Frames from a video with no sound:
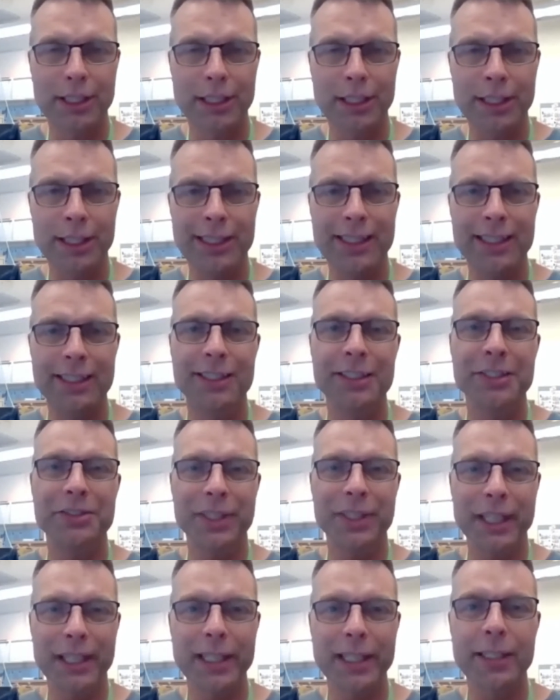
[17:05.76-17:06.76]
need
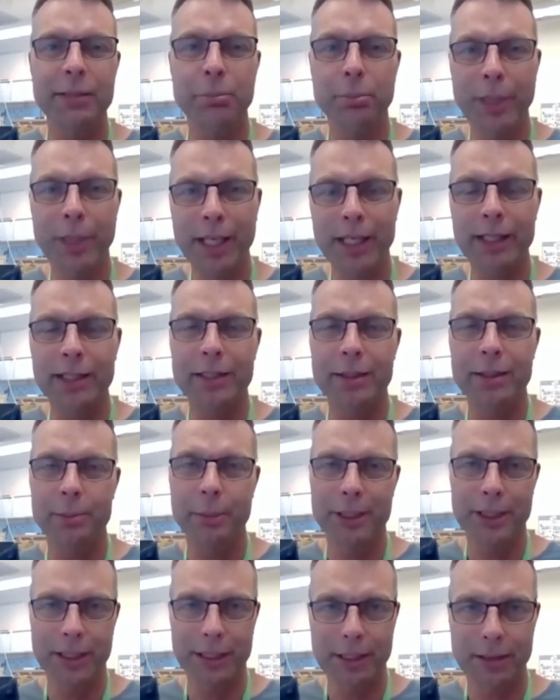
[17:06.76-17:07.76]
the ready-made
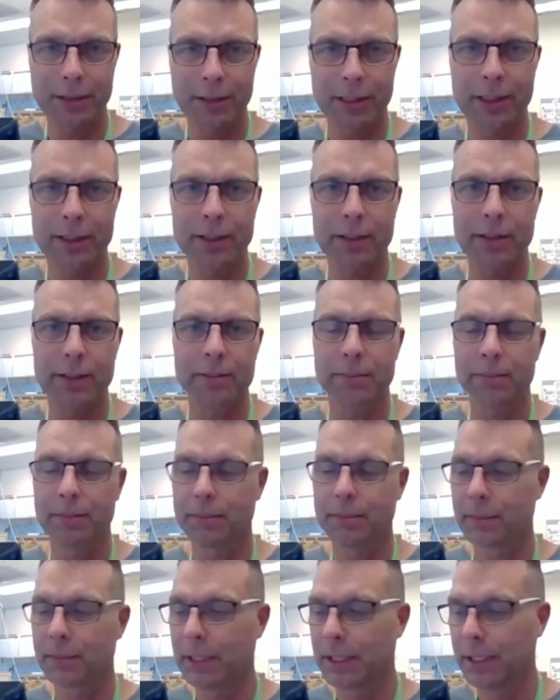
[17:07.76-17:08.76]
materials?
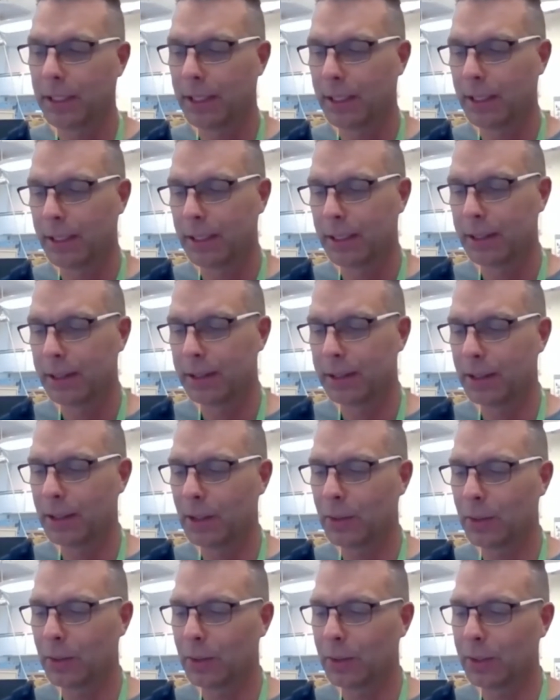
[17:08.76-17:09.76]

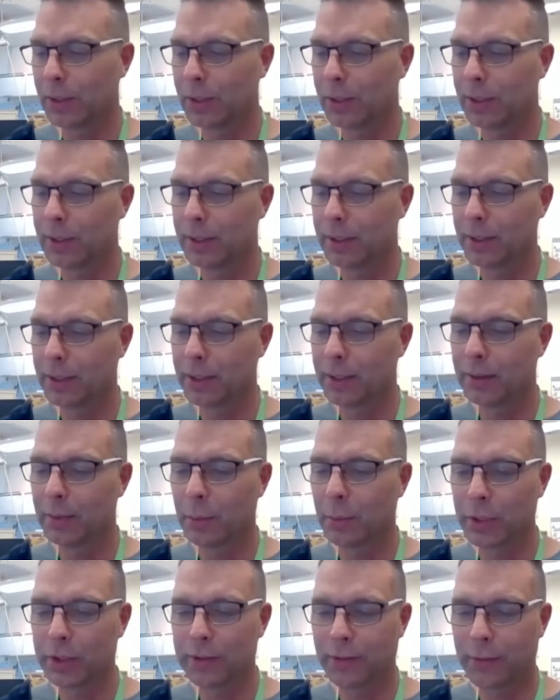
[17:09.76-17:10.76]
So
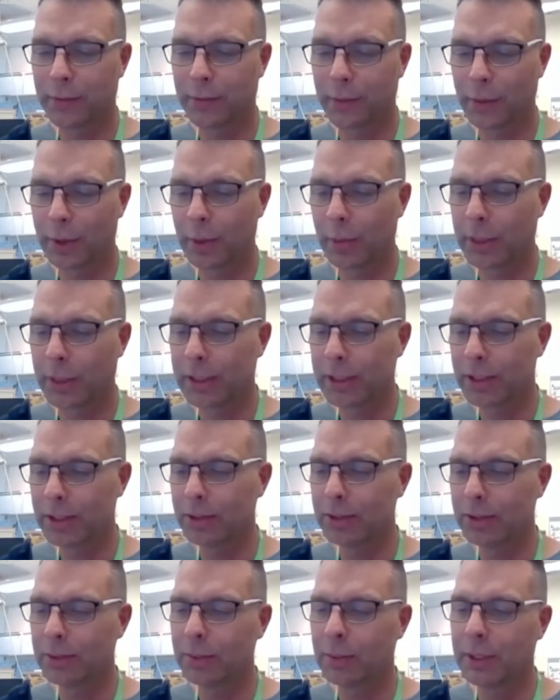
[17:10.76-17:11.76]
in what format
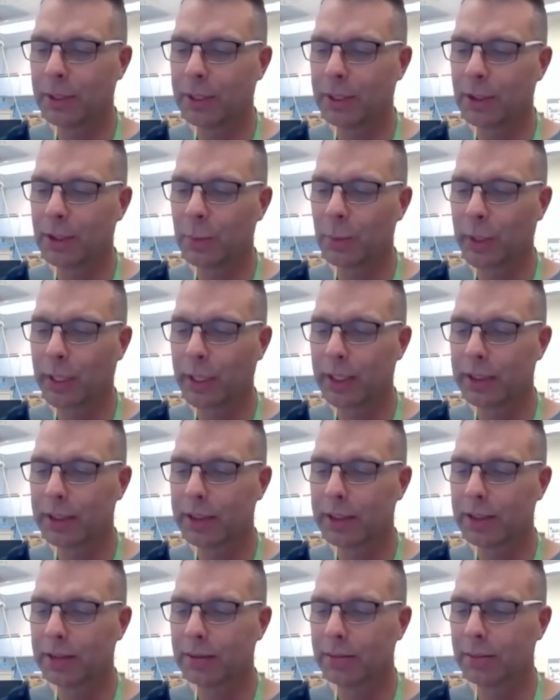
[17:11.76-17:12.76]
should we
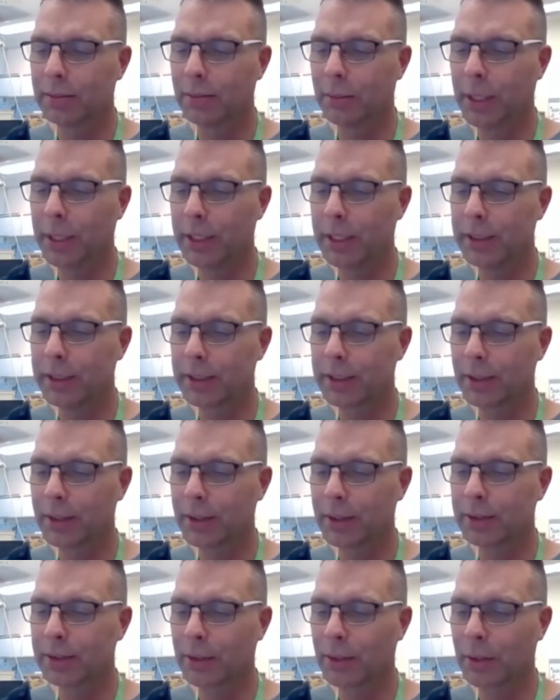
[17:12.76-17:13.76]
expect
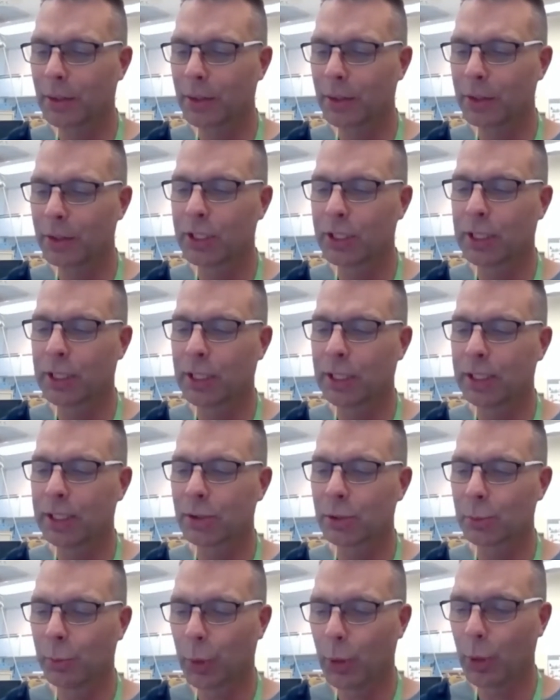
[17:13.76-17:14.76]
methodological
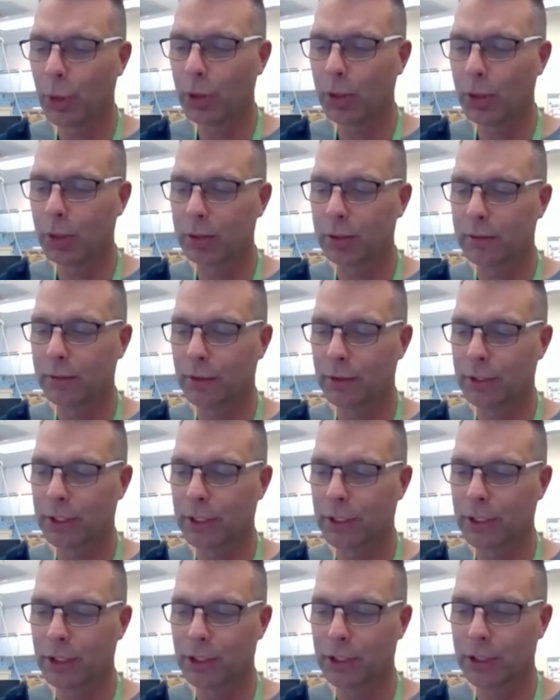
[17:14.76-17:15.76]
support for
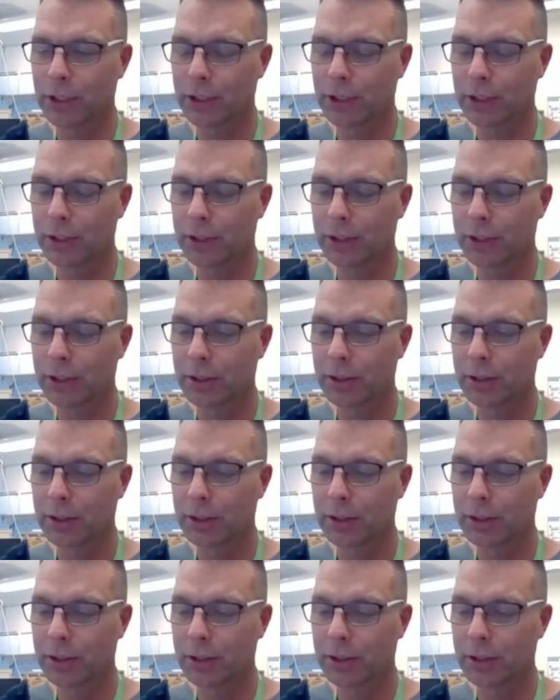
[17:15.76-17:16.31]
teachers?